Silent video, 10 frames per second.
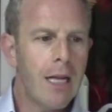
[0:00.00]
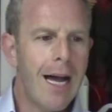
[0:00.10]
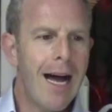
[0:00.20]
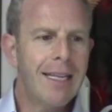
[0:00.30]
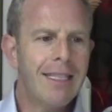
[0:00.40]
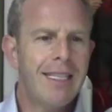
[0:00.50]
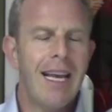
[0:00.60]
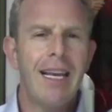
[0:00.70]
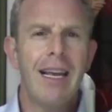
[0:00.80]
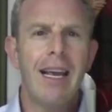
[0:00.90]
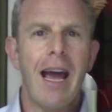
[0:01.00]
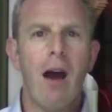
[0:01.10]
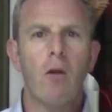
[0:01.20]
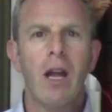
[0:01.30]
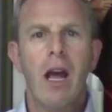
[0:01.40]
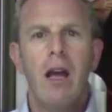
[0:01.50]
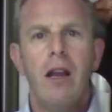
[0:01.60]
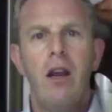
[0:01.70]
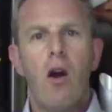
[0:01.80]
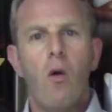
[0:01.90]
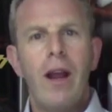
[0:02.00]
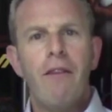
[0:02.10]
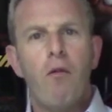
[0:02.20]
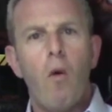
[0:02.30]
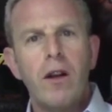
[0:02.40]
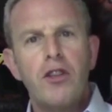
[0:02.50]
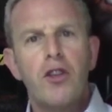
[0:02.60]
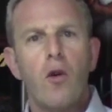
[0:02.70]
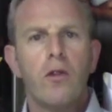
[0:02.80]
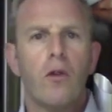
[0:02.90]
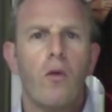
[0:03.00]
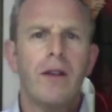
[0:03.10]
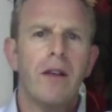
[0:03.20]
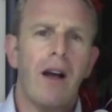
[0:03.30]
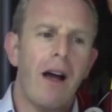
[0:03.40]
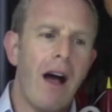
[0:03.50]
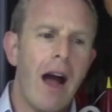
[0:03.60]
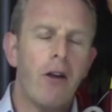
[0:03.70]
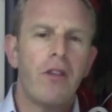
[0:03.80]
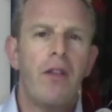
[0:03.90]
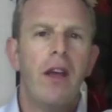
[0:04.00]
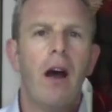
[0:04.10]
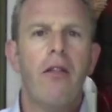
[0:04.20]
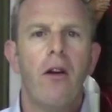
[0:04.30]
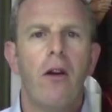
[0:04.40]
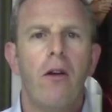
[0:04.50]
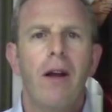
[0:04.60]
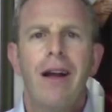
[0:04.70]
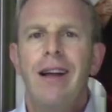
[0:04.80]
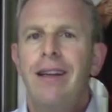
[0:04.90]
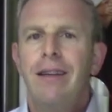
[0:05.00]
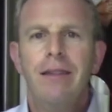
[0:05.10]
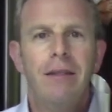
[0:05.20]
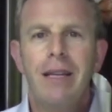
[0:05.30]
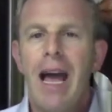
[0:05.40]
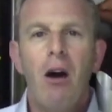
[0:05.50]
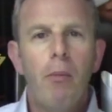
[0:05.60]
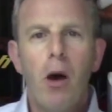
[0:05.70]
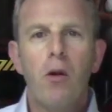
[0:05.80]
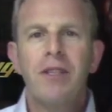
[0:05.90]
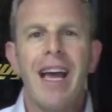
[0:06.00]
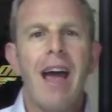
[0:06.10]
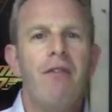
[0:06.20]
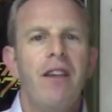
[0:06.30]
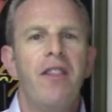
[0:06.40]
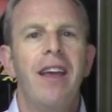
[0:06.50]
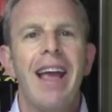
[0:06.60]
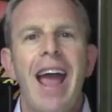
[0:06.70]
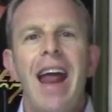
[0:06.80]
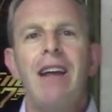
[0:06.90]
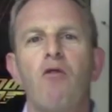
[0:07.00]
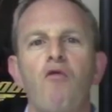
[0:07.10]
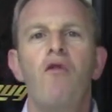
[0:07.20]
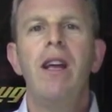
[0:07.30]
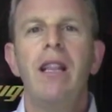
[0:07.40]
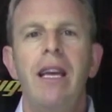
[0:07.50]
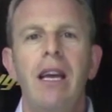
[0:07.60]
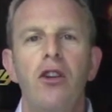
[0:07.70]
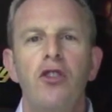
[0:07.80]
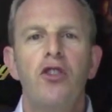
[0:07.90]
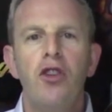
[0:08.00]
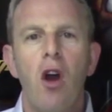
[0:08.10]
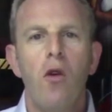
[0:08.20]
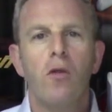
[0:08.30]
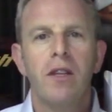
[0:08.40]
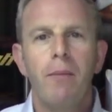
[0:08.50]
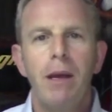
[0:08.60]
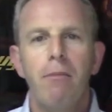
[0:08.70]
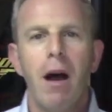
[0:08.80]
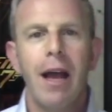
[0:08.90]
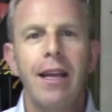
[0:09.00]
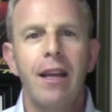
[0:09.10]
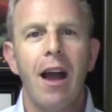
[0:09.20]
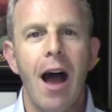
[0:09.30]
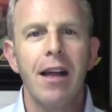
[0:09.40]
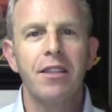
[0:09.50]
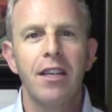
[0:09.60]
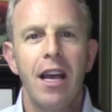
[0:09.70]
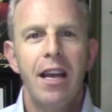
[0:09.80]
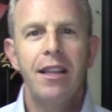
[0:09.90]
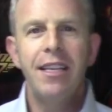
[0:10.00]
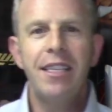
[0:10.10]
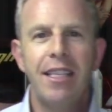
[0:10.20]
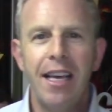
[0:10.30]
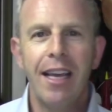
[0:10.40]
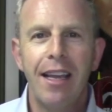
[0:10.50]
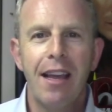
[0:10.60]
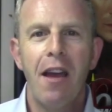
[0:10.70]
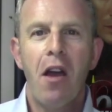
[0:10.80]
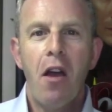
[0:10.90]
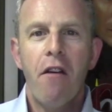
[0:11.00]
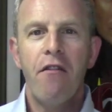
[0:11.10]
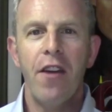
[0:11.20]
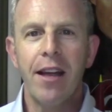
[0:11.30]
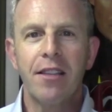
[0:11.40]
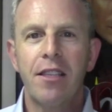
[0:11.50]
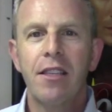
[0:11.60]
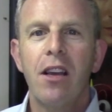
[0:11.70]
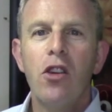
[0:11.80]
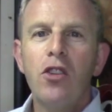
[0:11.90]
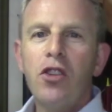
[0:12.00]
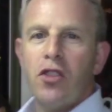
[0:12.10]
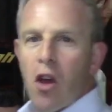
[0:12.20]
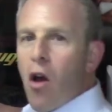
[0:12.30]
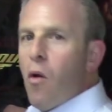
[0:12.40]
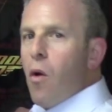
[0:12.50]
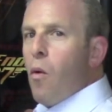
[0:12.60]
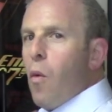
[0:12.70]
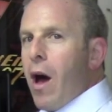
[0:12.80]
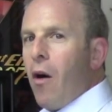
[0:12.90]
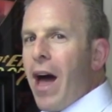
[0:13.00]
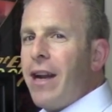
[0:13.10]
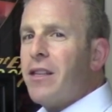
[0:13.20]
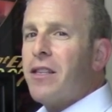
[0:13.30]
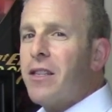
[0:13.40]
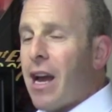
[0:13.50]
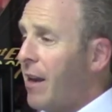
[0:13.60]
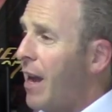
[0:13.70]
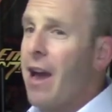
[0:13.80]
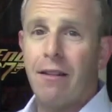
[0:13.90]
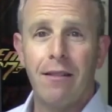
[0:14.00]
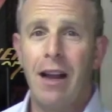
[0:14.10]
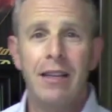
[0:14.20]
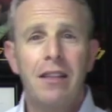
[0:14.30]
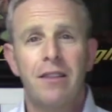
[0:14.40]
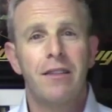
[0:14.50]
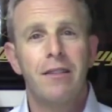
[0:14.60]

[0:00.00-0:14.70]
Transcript: uh, taking out, you know, if one shoulder was uh, higher than the other, elbows, everything, and it really shows. I mean, my gosh, this thing fits so well, and it's, again, it,